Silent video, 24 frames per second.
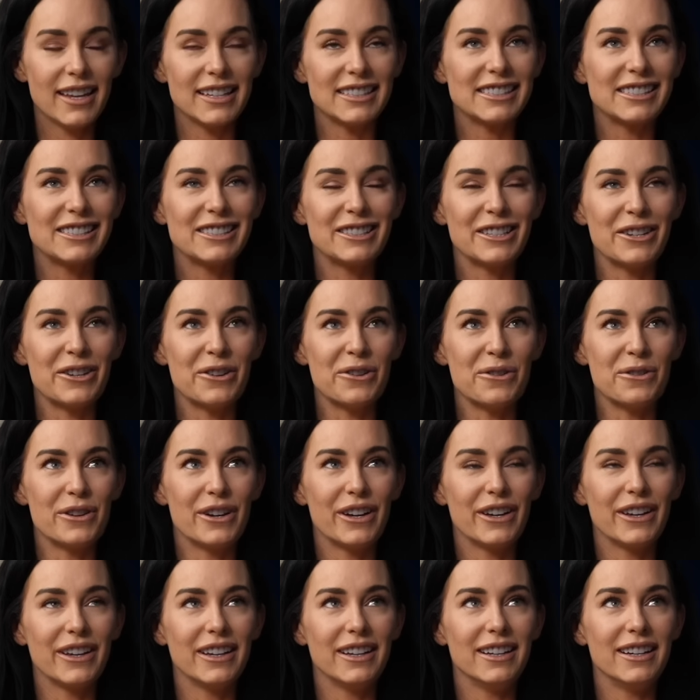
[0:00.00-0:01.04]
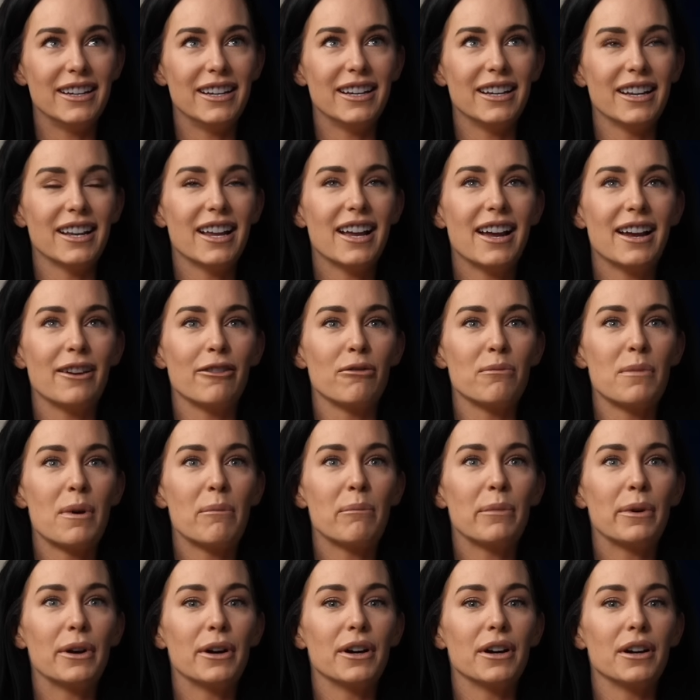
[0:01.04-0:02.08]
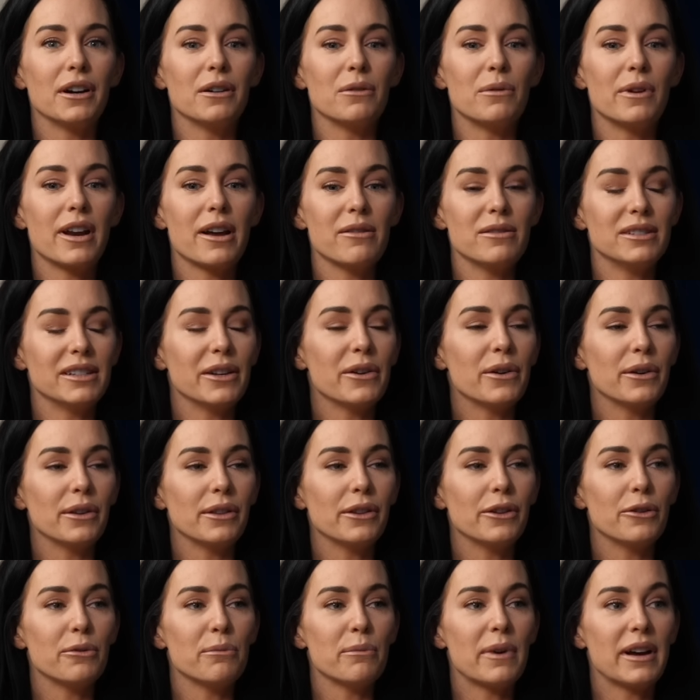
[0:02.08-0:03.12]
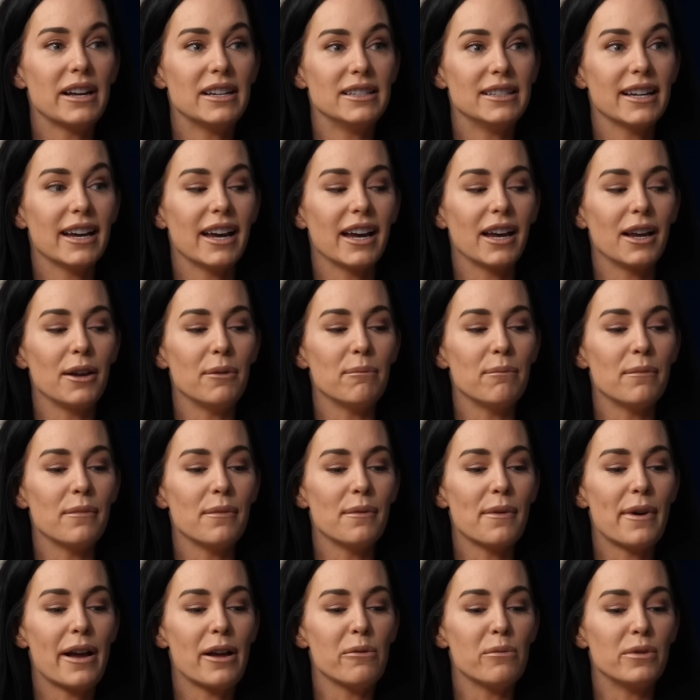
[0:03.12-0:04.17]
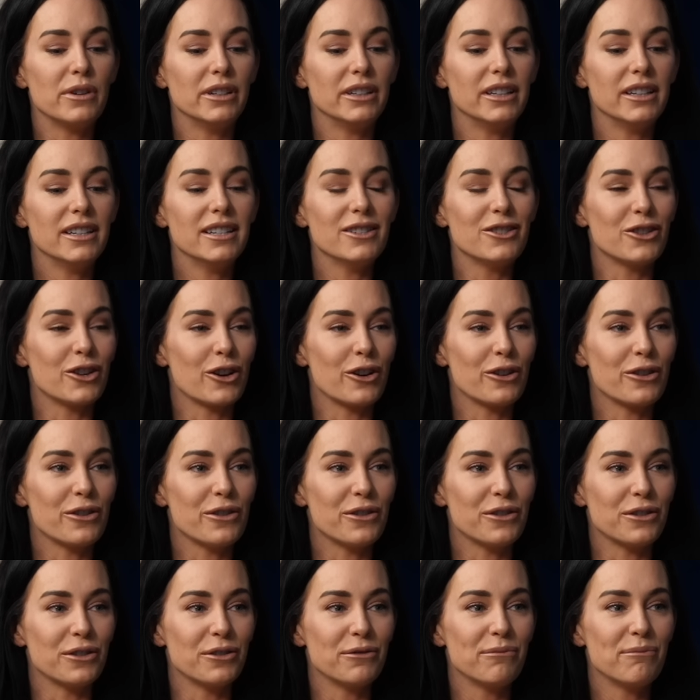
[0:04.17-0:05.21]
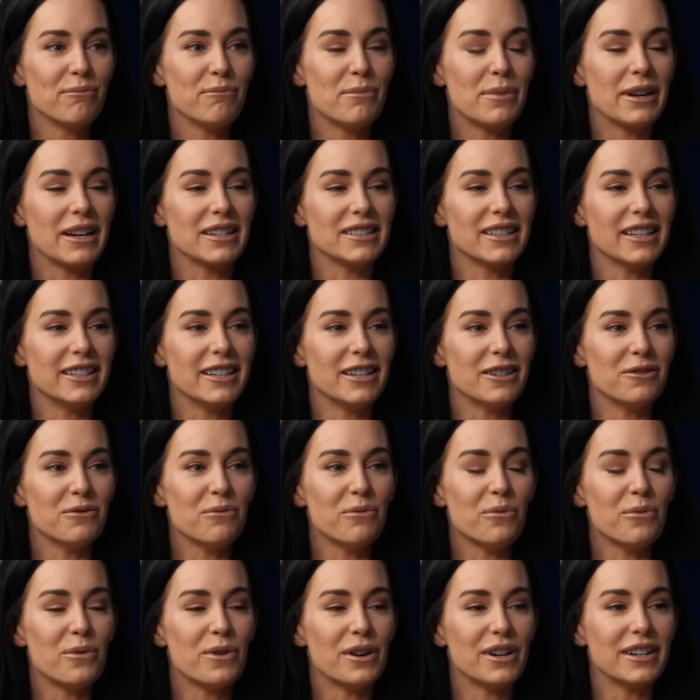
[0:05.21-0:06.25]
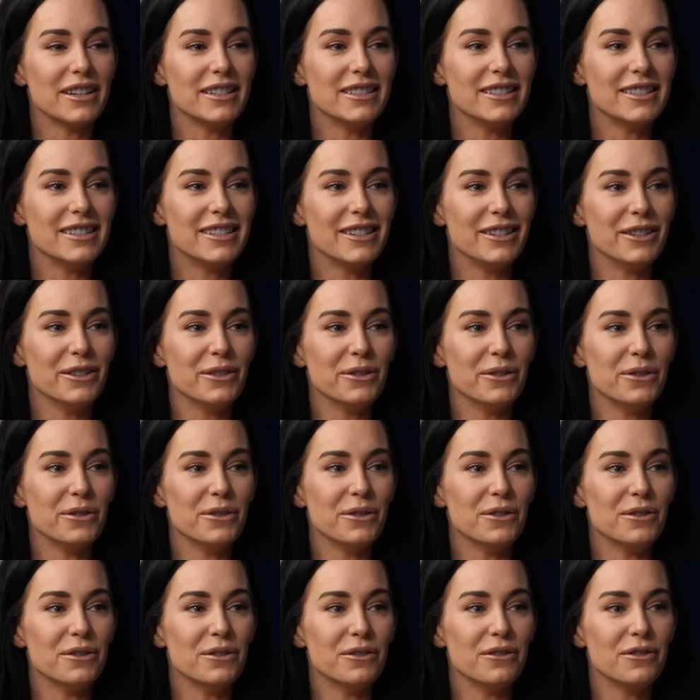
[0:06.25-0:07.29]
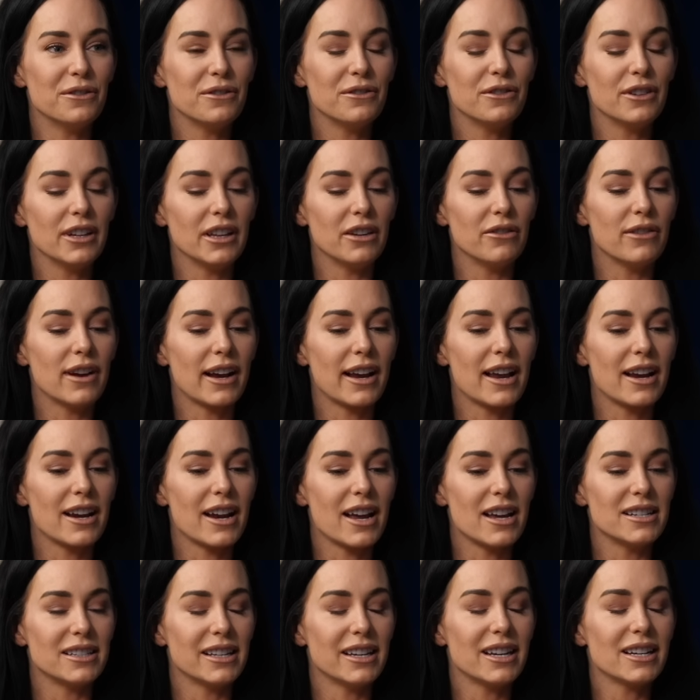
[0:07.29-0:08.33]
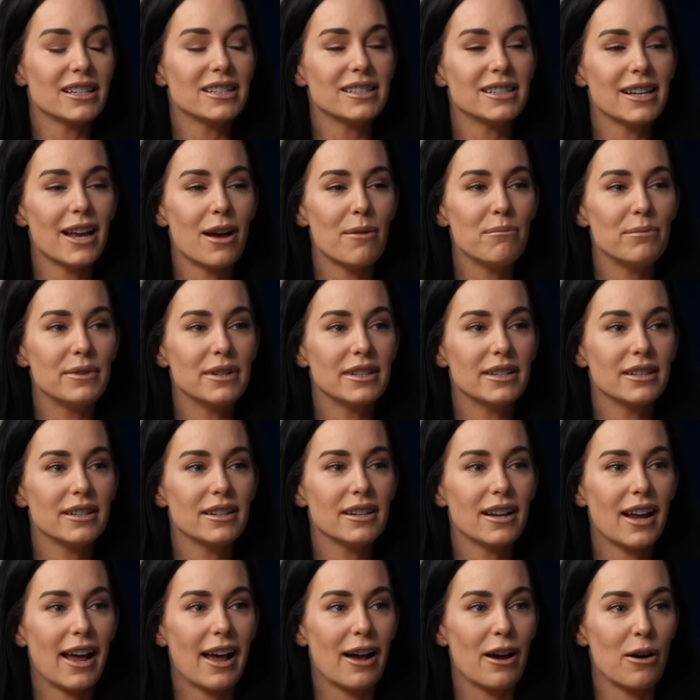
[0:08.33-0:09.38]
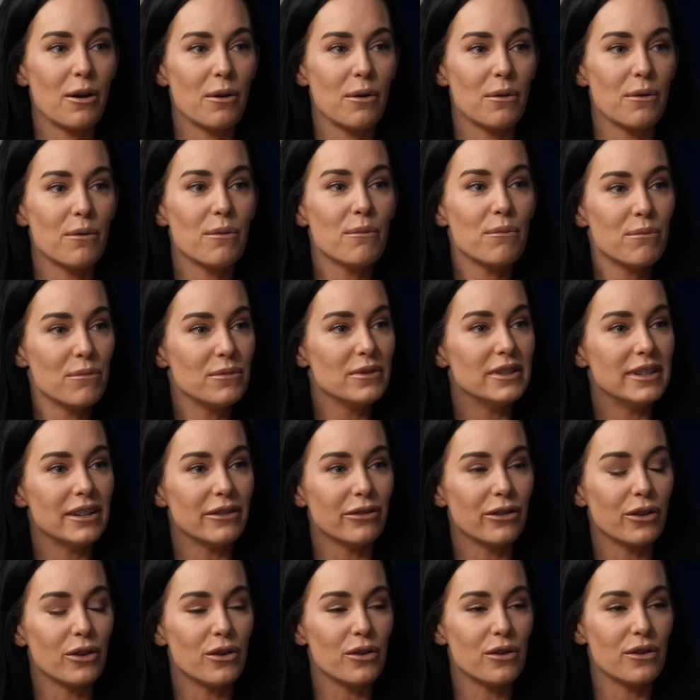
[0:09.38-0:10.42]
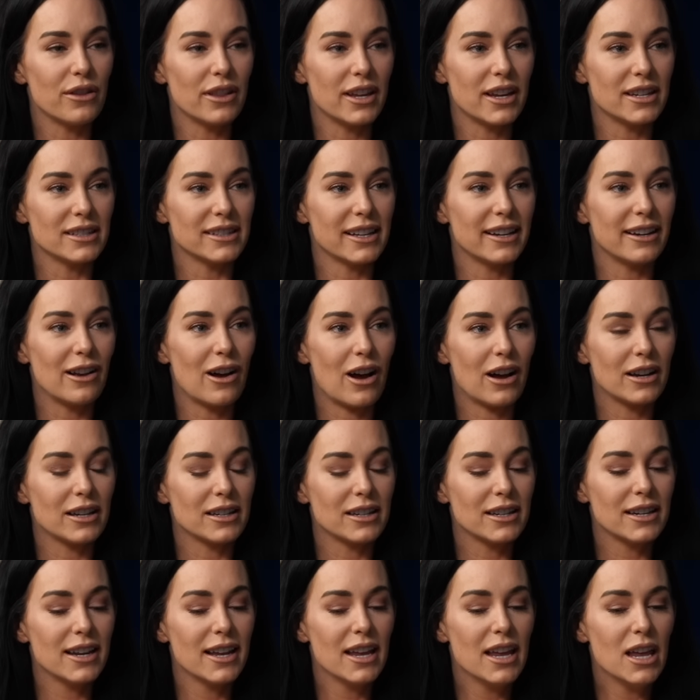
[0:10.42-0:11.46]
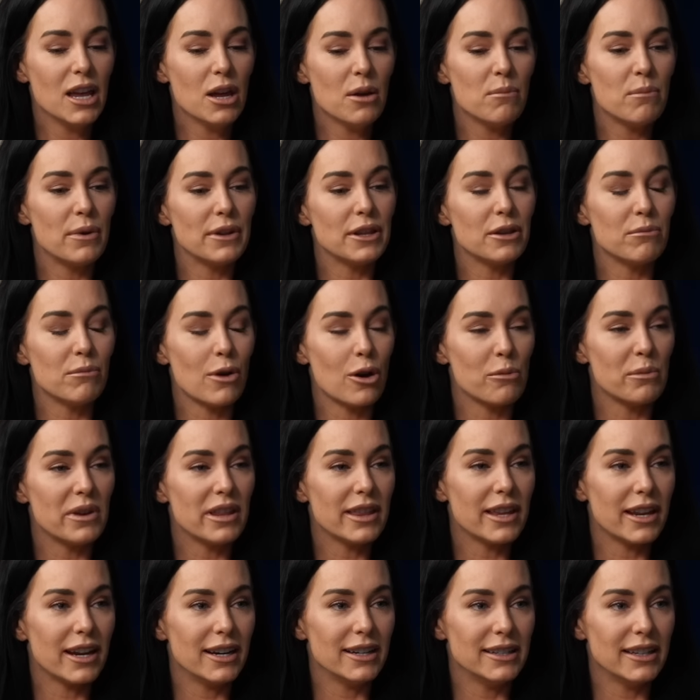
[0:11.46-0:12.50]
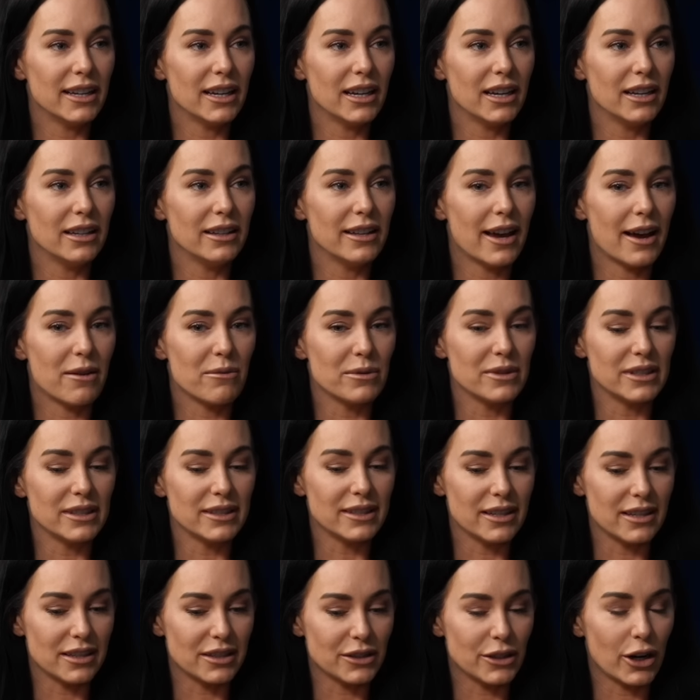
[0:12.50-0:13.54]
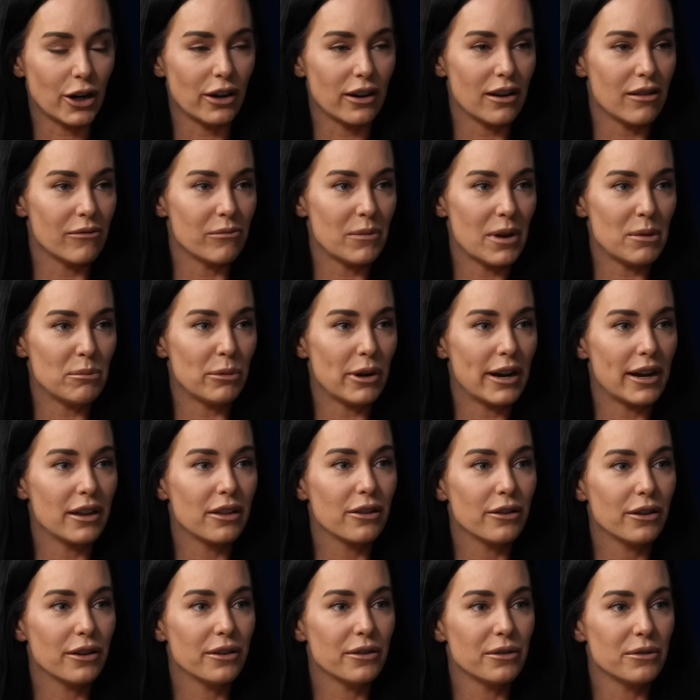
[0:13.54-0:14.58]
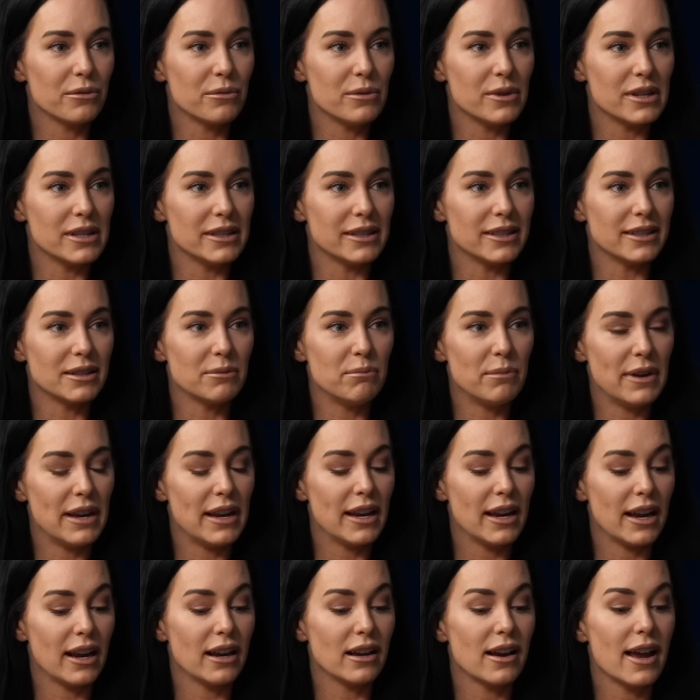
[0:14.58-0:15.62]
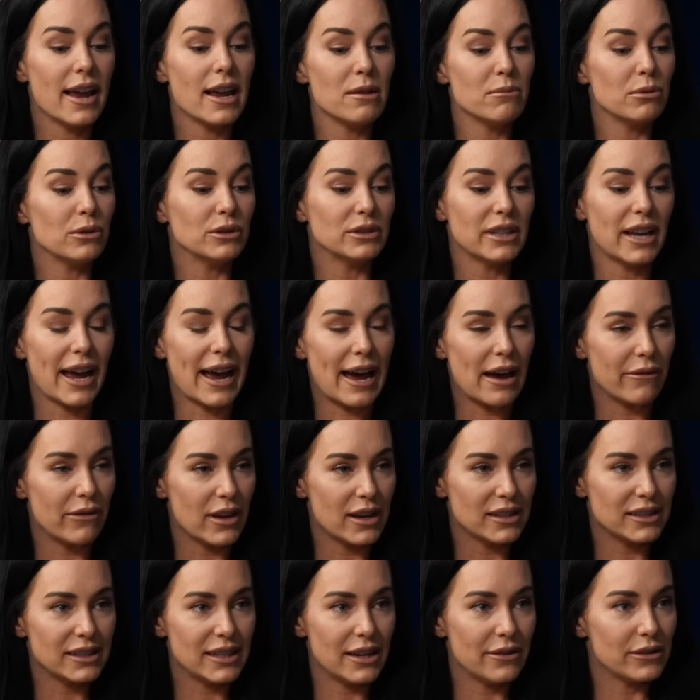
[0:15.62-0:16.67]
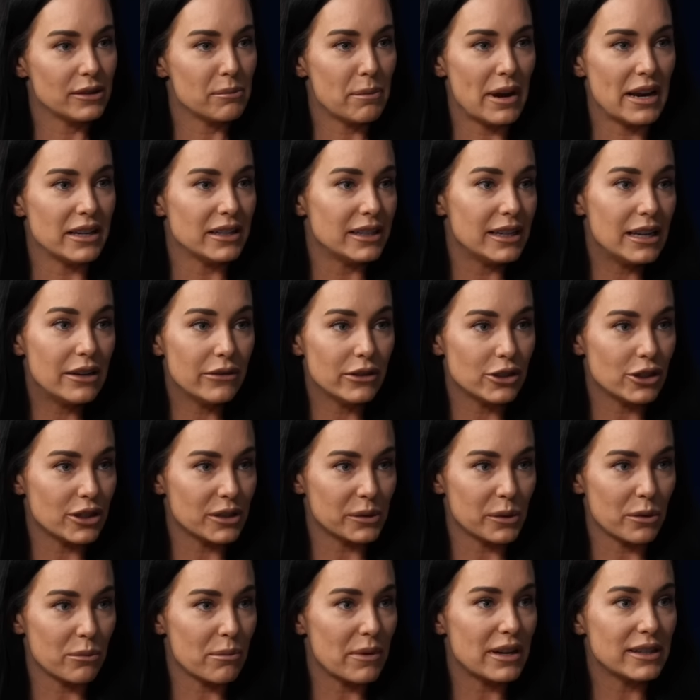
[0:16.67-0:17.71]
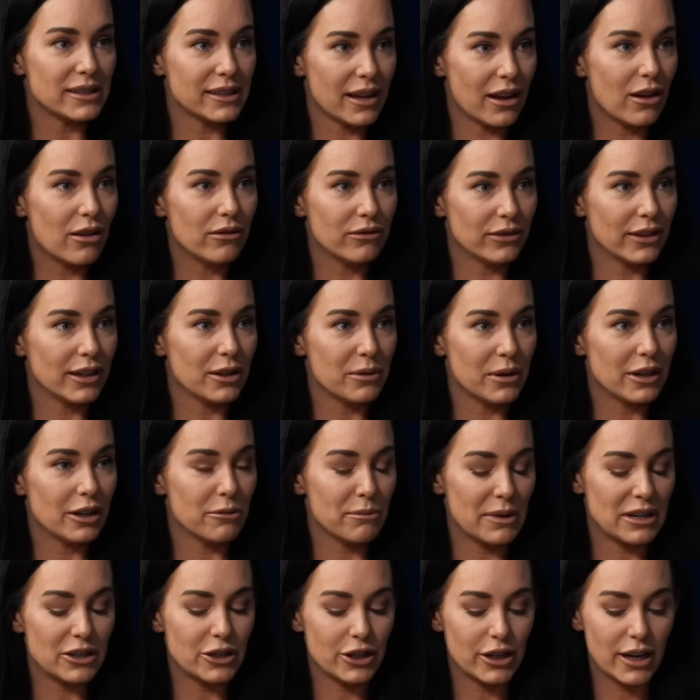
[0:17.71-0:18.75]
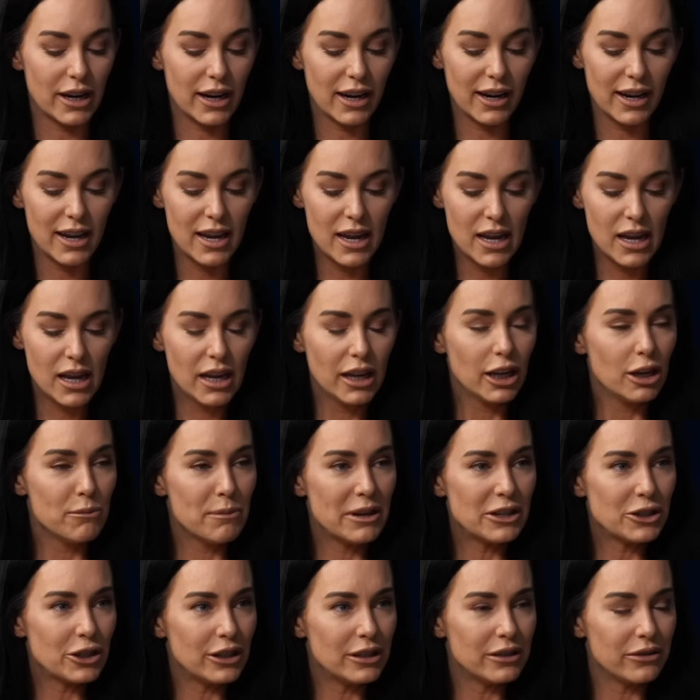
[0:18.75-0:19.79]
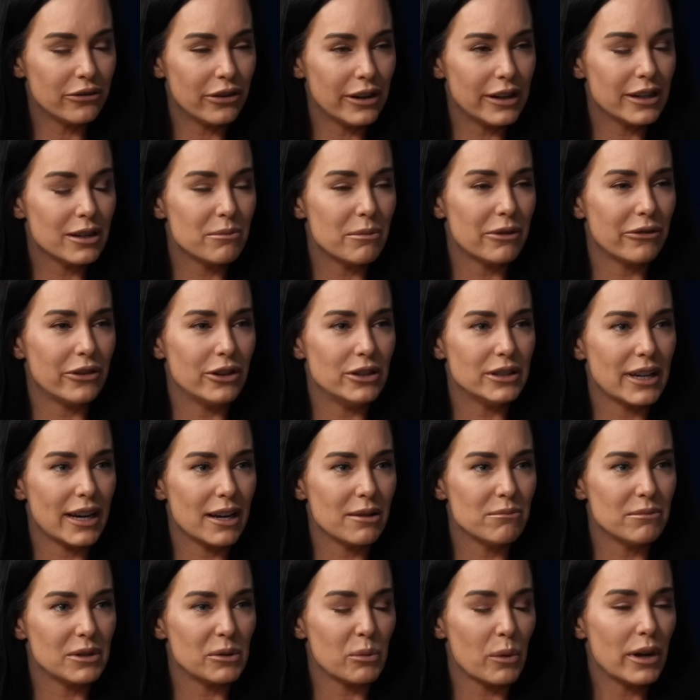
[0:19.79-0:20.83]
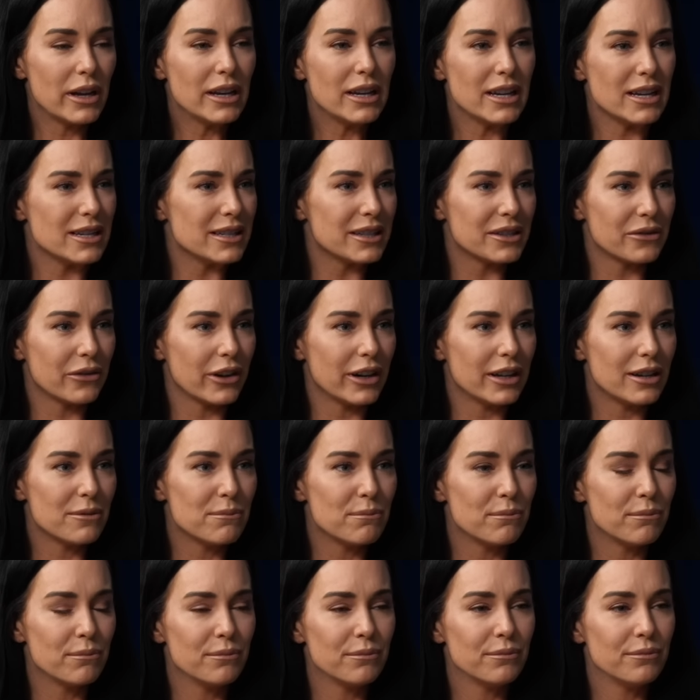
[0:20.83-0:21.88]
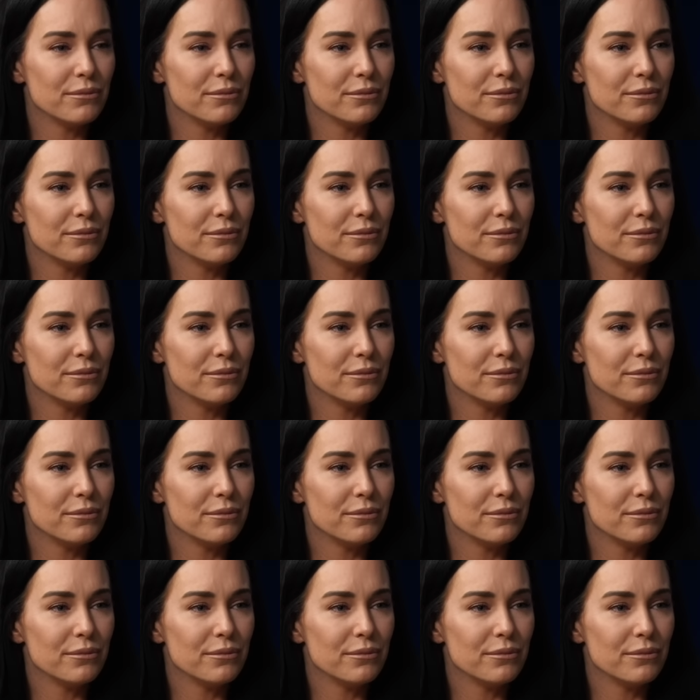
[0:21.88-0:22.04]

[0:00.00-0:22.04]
That's so good. And I remember when I was going through my time, I wouldn't journal because I didn't want to really recognize and accept how difficult things had gotten. Mm-hmm. But the mm-hmm. moment that I did, that was the start of my breakthrough was yeah. being able to have that safe space, even just with myself, like what yeah. you're mentioning. You mentioned freedom a few times. What is freedom?